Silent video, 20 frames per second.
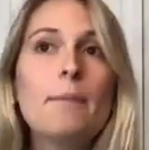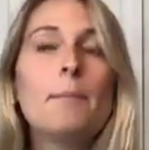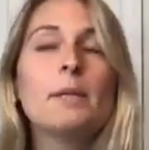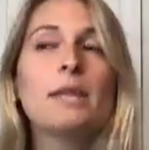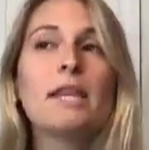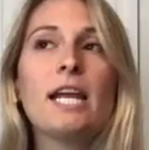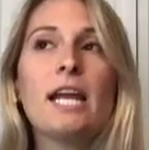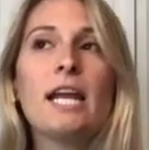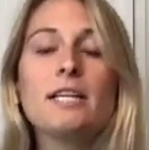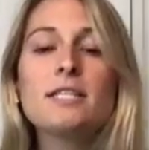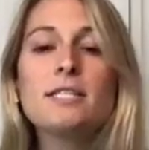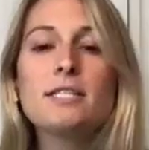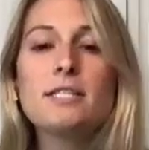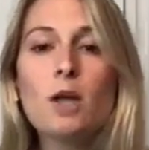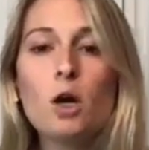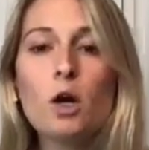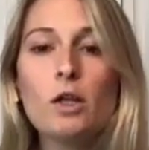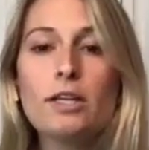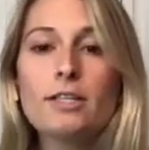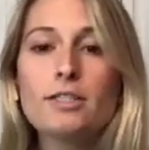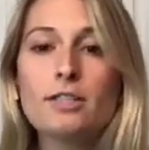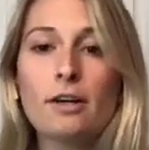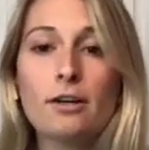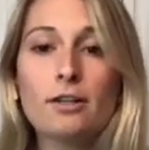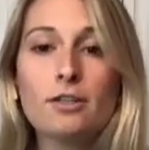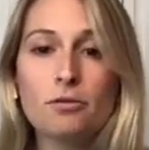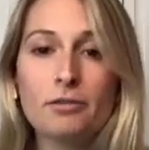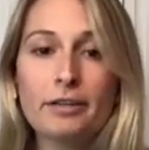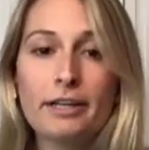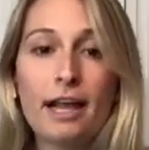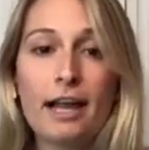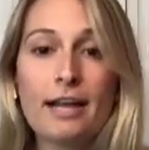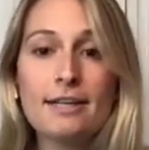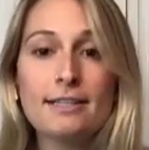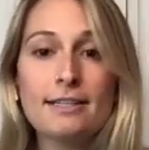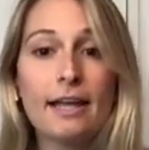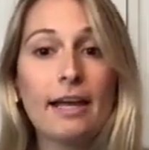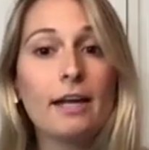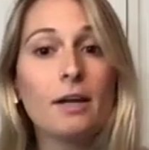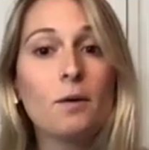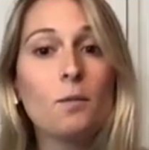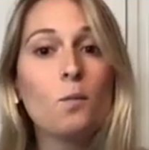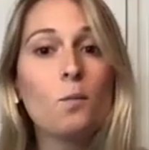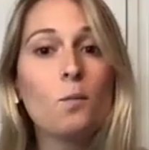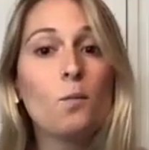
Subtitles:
But then I slowly started to realize, like,